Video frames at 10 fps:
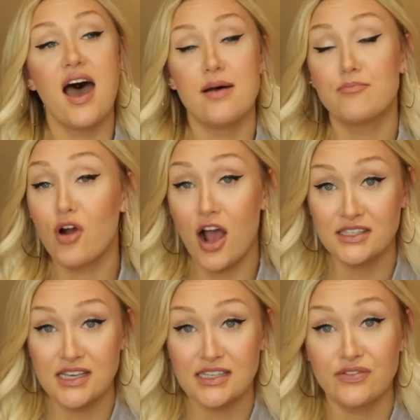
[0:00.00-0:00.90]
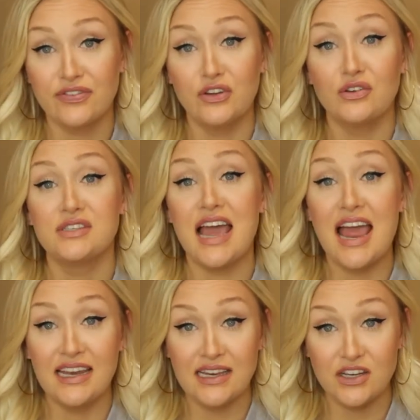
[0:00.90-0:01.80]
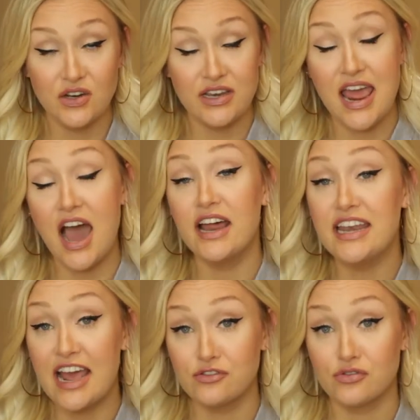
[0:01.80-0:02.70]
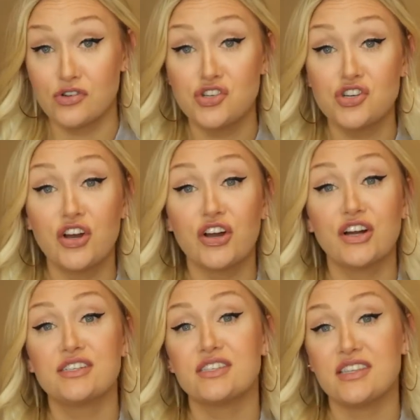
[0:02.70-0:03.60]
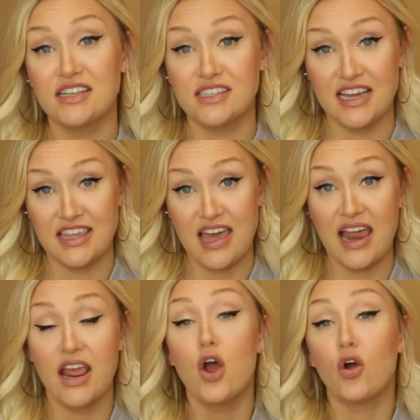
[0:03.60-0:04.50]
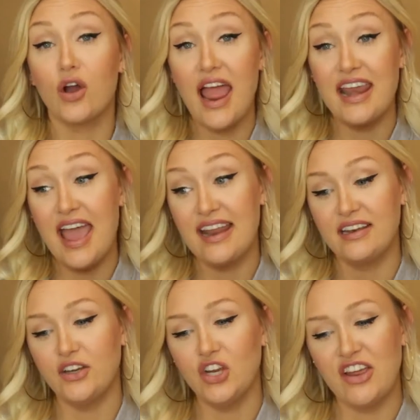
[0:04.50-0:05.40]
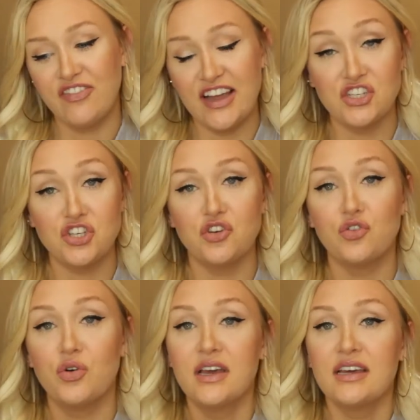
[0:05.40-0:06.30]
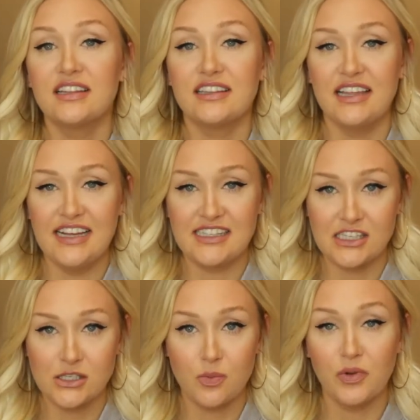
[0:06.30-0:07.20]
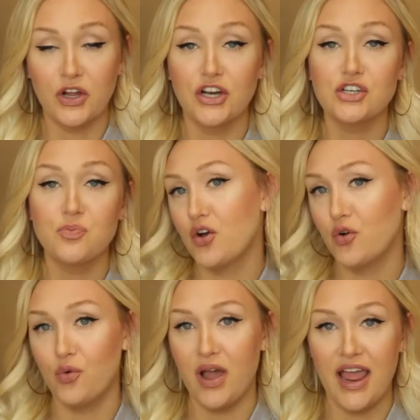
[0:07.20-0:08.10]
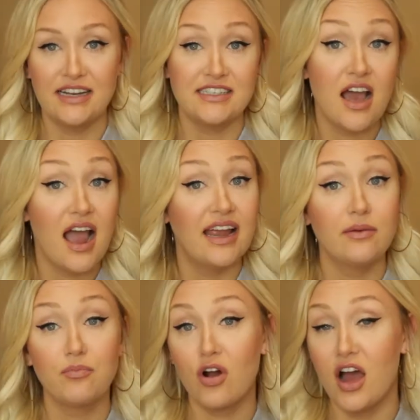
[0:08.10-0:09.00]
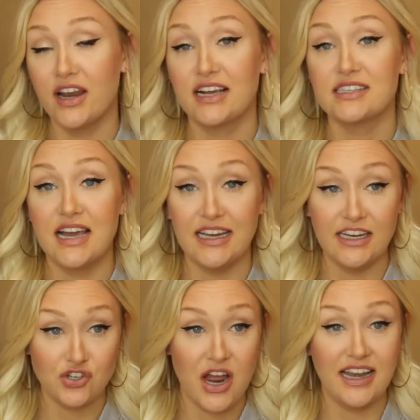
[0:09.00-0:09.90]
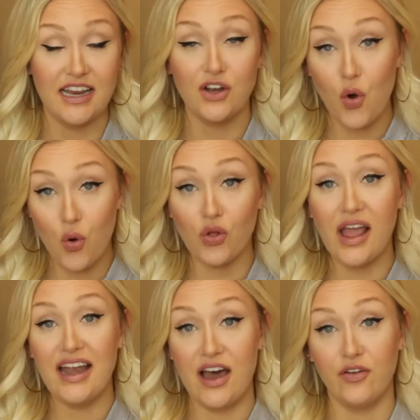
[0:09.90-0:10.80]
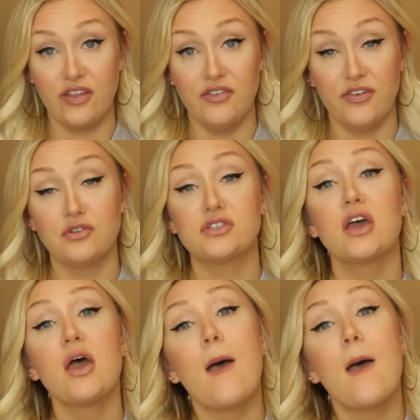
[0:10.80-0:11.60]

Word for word: um, processed foods, any unnatural sugars, things like that. Or and, and if I do, it's a splurge. No diet products. I eat, try to eat whole and healthy foods.